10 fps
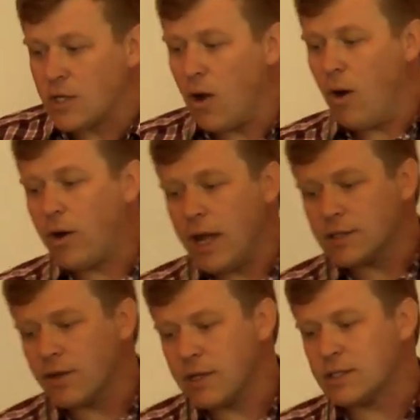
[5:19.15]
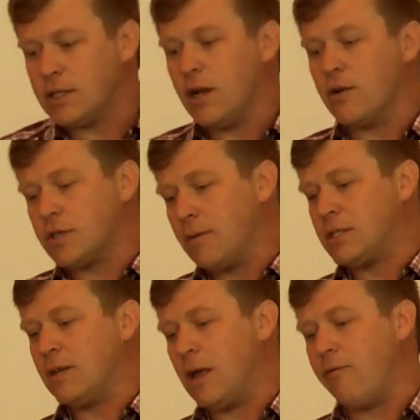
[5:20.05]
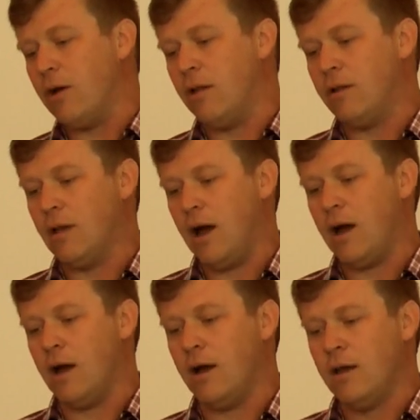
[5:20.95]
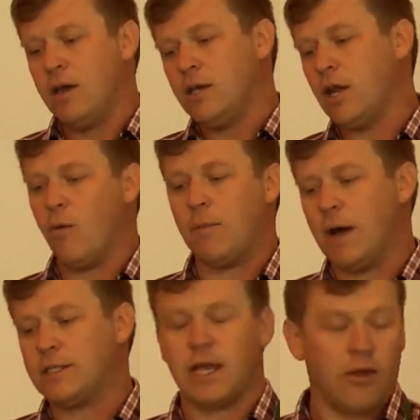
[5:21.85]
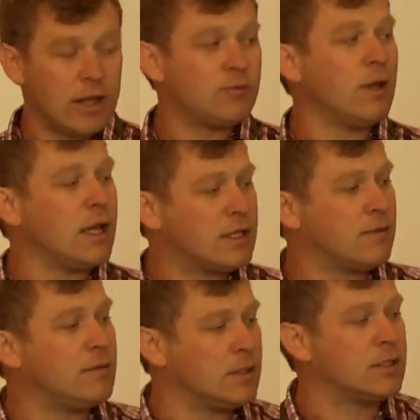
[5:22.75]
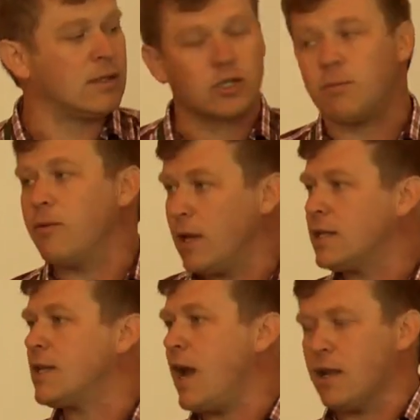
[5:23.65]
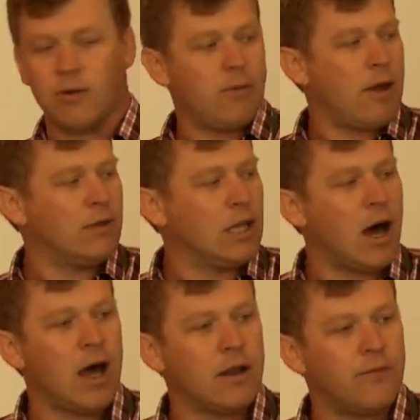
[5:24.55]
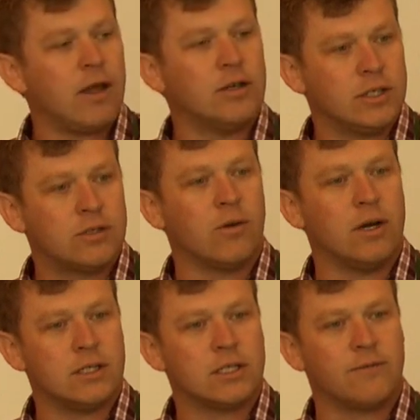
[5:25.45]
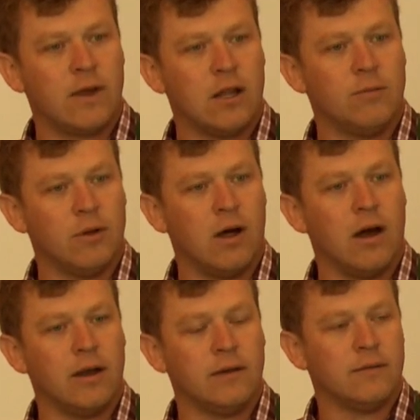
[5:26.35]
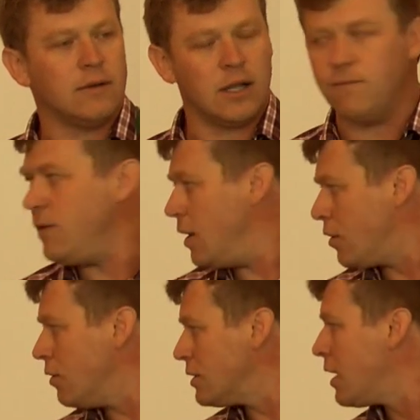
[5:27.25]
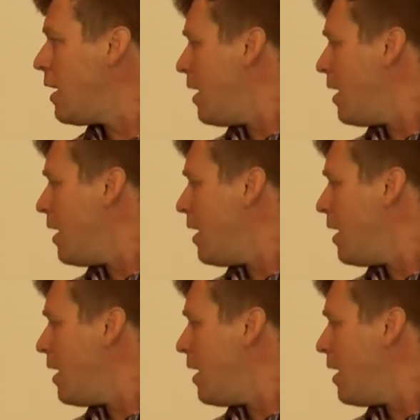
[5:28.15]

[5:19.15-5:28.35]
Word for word: so, okay, so this, you know, so on some level, uh, you know, one might say, well, oh, that's really, this, this could be really exciting, right? We have a lot of energy storage that's available on, in vehicles.